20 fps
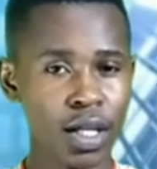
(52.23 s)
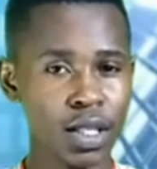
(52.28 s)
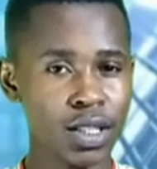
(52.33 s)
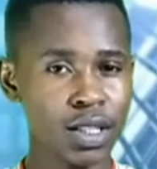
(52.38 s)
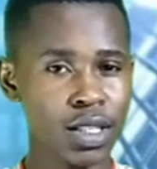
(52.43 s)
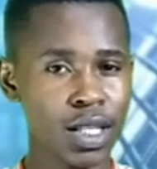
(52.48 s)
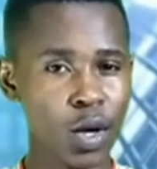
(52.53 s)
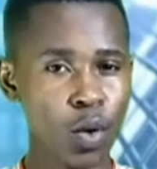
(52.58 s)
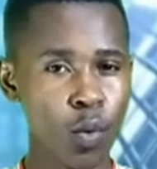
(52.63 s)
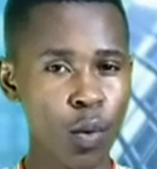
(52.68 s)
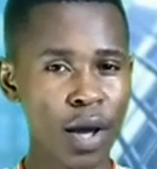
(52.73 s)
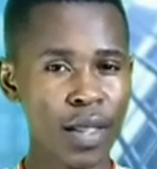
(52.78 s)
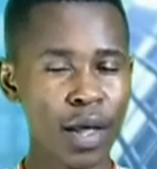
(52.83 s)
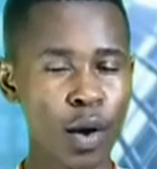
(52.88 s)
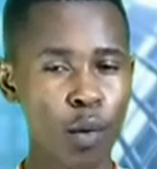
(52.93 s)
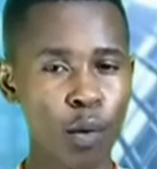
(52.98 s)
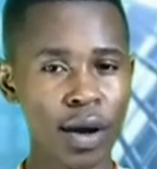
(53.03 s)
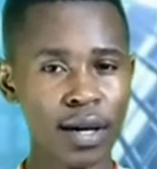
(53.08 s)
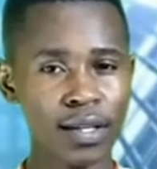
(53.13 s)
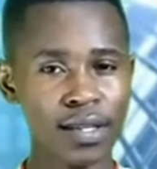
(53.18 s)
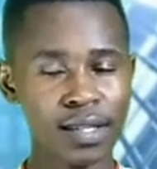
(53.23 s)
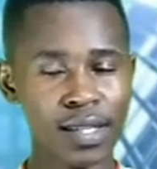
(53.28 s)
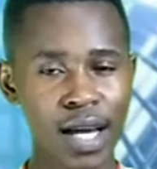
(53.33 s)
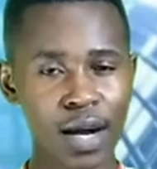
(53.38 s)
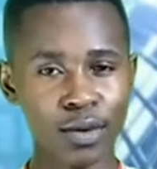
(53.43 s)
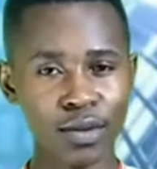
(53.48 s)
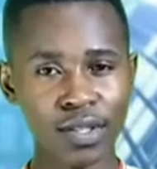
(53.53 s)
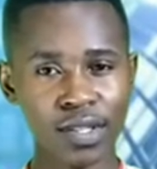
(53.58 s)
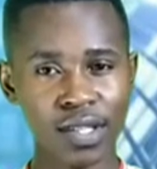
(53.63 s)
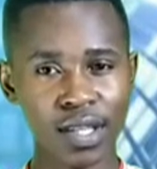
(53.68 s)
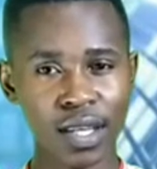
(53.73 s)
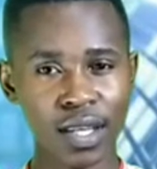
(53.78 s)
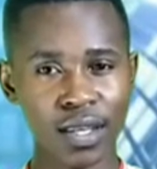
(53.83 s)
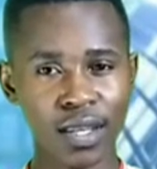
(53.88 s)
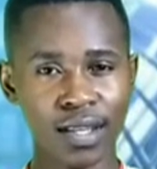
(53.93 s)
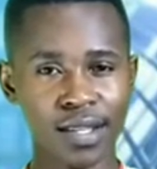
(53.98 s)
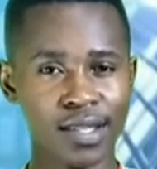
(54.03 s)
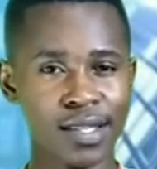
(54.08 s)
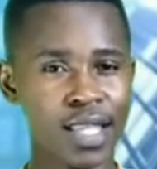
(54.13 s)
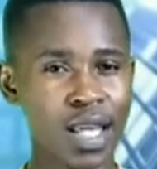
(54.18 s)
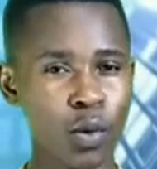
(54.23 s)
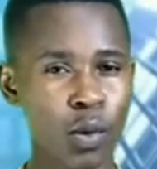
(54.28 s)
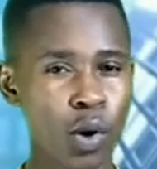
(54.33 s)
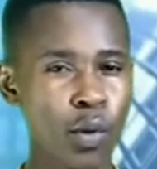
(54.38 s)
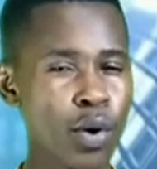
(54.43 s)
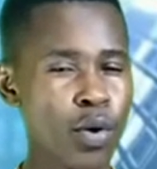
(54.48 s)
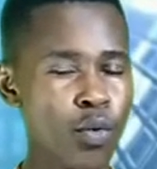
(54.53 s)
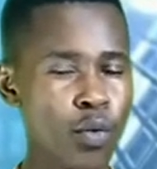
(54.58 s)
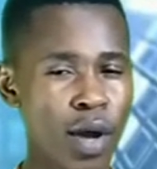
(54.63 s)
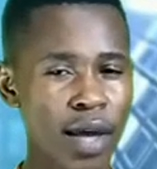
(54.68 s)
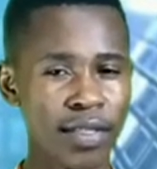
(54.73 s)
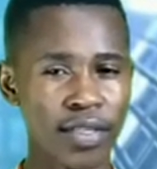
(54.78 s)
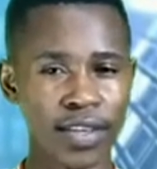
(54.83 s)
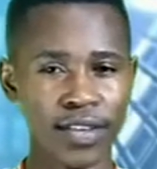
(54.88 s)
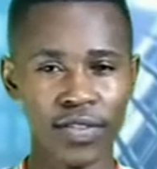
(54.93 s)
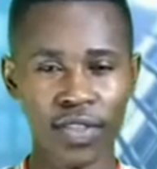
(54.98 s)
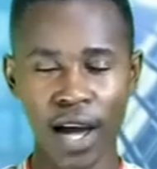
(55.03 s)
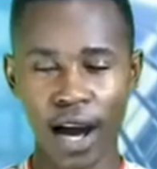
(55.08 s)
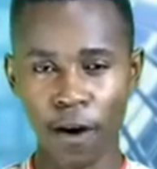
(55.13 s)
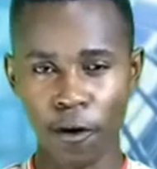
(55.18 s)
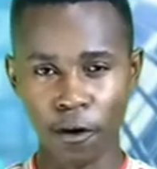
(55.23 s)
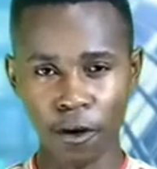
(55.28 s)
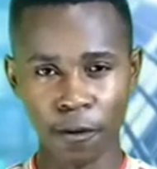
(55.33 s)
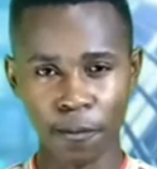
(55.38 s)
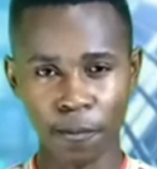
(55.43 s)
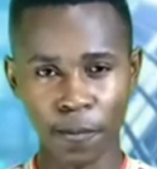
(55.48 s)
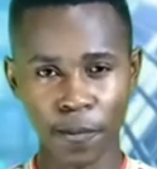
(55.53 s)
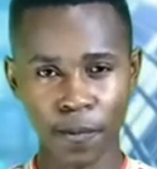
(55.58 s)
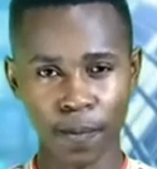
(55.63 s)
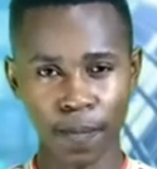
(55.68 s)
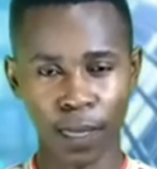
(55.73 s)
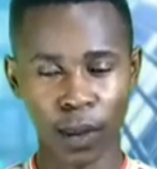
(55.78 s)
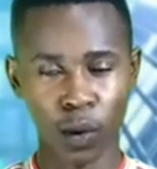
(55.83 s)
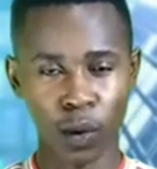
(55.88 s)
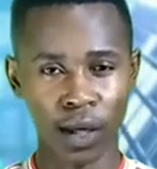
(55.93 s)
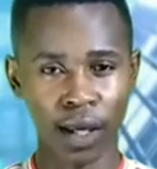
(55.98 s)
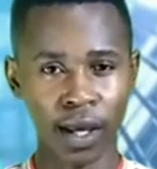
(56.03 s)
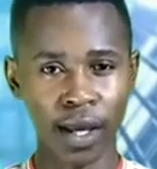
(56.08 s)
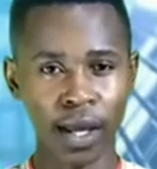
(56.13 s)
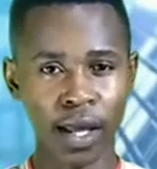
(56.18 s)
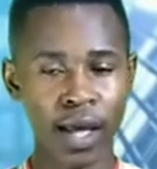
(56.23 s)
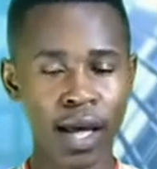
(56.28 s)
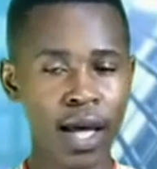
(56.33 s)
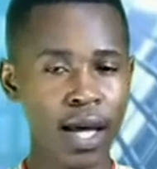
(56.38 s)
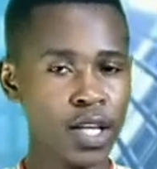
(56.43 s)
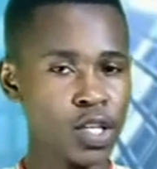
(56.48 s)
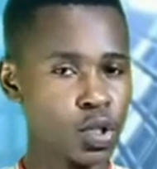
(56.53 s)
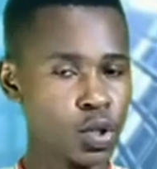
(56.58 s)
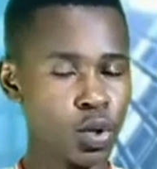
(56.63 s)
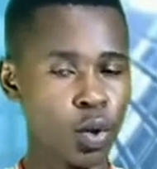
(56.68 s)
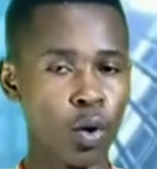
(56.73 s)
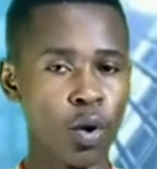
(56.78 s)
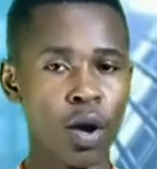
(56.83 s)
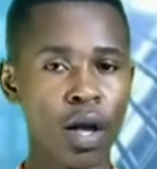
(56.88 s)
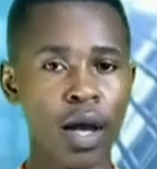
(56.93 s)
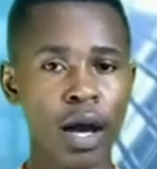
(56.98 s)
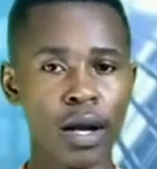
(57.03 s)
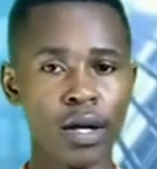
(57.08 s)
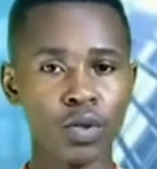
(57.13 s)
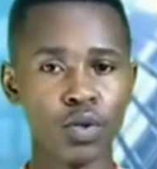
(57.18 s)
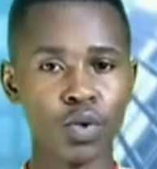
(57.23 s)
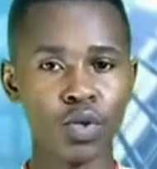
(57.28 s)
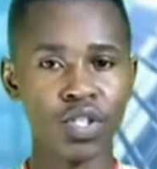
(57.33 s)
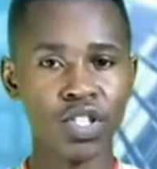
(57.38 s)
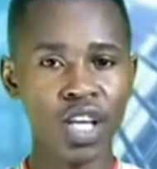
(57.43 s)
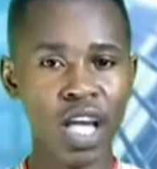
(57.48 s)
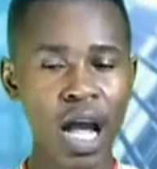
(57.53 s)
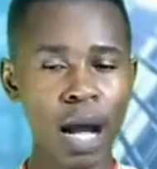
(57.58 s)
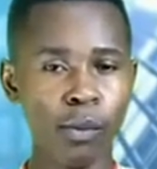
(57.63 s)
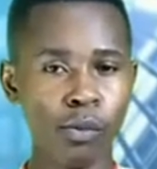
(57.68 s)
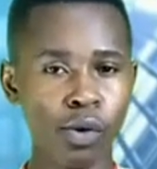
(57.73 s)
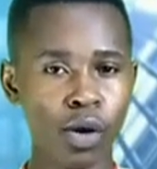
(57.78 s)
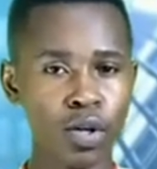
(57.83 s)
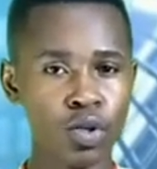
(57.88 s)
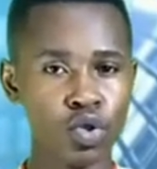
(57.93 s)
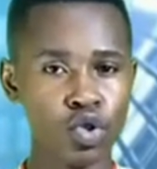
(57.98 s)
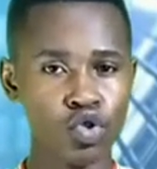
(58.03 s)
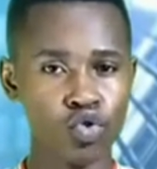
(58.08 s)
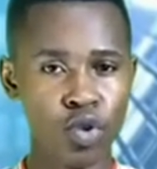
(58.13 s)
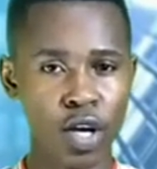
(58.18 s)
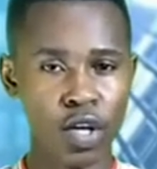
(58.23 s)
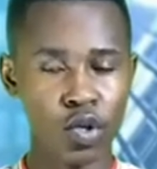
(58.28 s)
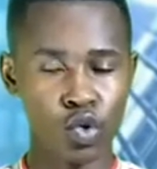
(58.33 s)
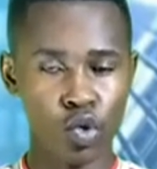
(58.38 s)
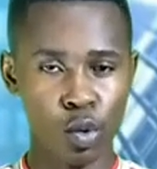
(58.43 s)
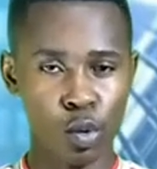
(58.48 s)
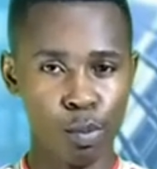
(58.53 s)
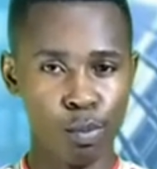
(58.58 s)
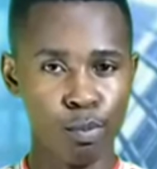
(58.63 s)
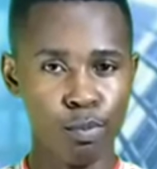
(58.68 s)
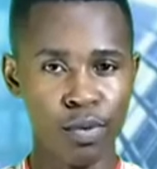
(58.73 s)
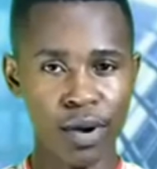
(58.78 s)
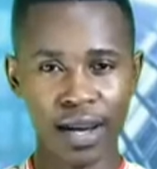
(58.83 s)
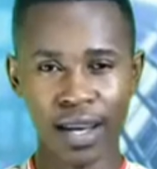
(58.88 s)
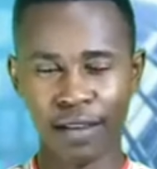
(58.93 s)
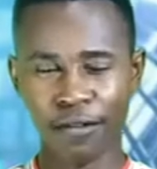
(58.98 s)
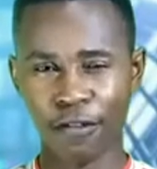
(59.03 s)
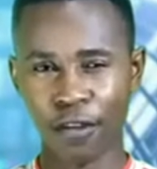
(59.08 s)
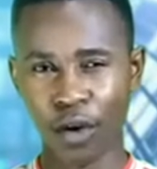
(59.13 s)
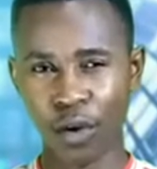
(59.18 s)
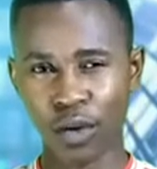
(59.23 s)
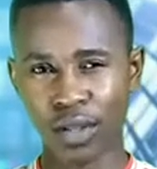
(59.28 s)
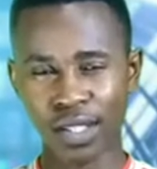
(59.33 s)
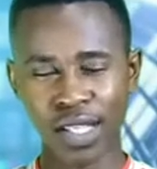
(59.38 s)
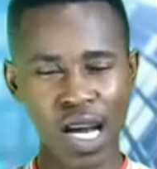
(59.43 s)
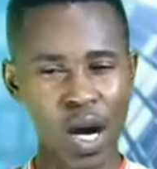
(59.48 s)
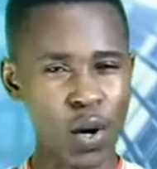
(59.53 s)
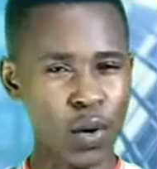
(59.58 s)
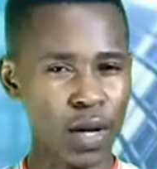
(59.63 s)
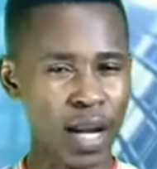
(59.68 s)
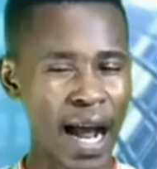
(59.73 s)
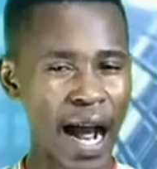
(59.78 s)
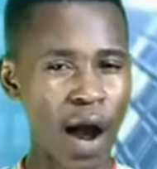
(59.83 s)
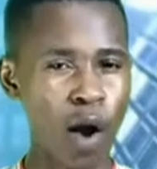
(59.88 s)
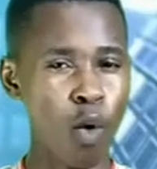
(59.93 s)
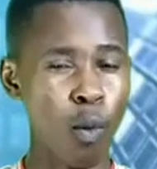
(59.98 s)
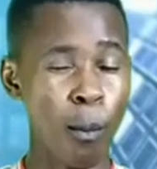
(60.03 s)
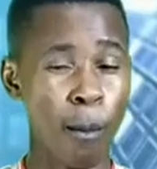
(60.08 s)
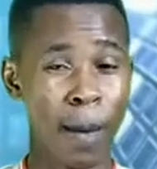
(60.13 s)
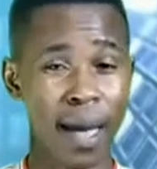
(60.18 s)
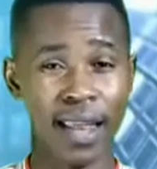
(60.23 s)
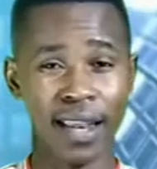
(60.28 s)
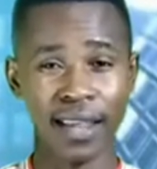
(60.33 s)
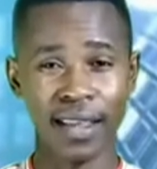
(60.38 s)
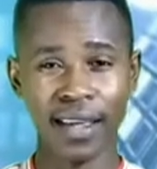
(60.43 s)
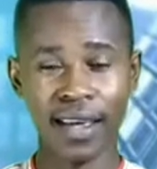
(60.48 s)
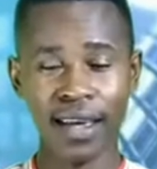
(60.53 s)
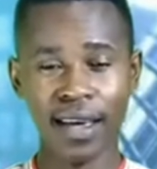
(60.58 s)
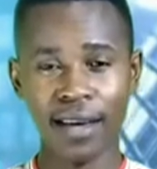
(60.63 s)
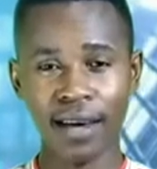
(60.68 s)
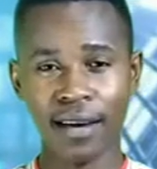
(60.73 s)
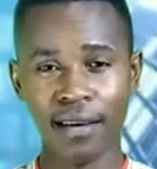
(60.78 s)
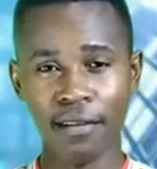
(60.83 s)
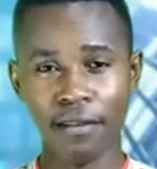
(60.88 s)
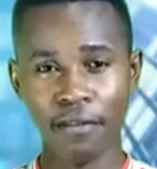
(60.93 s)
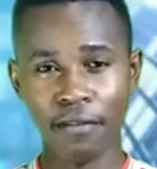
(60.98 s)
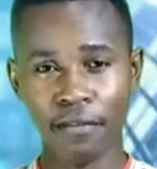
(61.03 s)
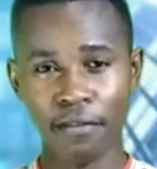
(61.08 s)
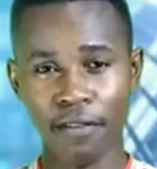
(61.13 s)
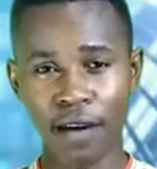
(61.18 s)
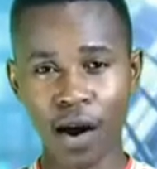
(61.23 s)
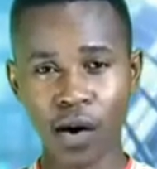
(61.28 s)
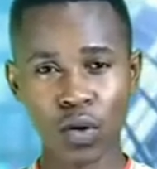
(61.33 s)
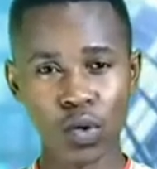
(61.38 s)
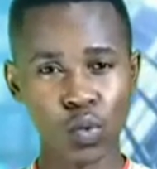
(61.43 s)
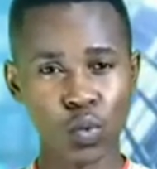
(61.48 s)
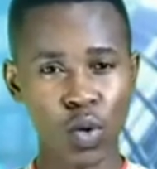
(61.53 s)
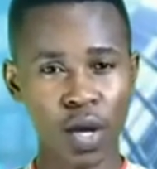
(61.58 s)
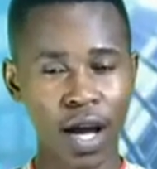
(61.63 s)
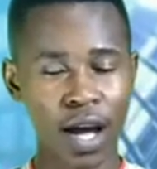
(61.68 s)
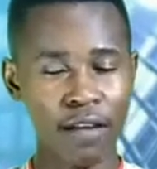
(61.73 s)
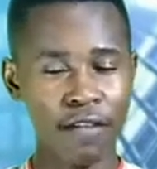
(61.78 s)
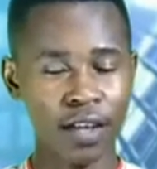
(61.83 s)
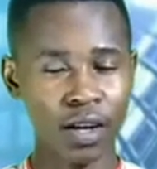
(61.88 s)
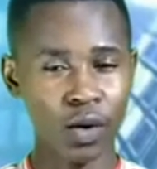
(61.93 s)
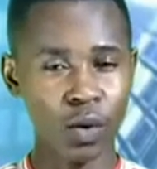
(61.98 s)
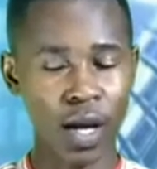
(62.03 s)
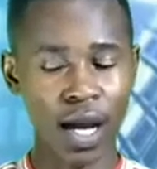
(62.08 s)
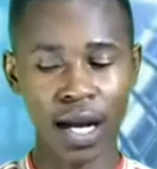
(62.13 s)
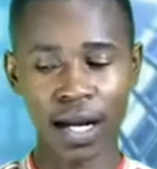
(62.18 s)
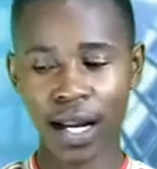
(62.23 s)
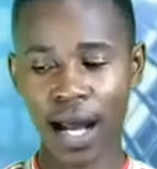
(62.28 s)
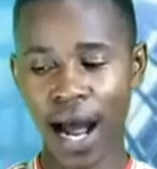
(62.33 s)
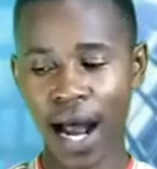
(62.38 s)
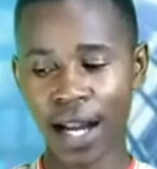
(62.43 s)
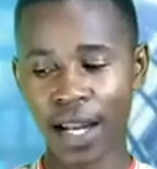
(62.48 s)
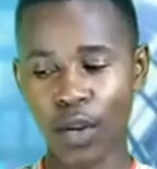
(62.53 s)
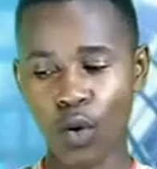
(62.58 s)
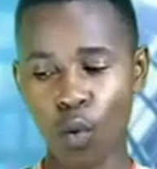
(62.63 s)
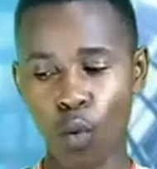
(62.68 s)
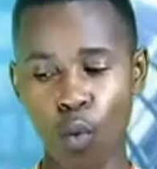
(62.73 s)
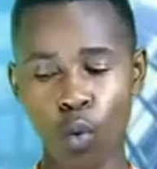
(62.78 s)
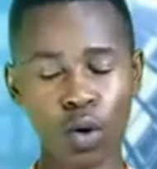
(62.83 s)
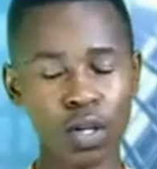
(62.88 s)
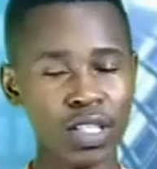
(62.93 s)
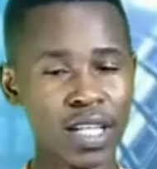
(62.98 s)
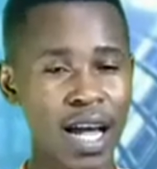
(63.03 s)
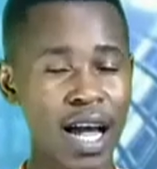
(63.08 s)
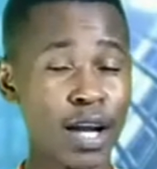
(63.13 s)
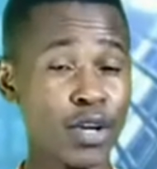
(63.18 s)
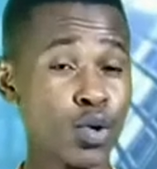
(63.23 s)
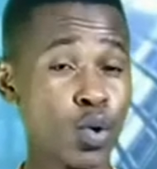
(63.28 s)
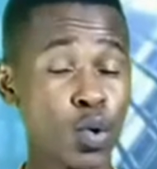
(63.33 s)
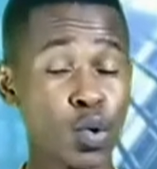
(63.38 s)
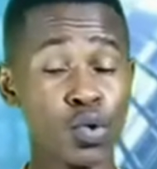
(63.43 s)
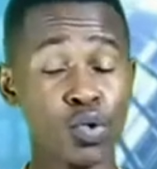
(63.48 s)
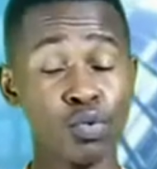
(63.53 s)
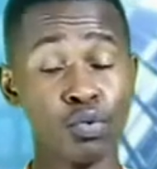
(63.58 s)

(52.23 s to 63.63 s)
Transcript: The way the word sounds is the way we write it down. Okay? So, today I'm going to try to break for you down how many vowels we have in Luganda and what are those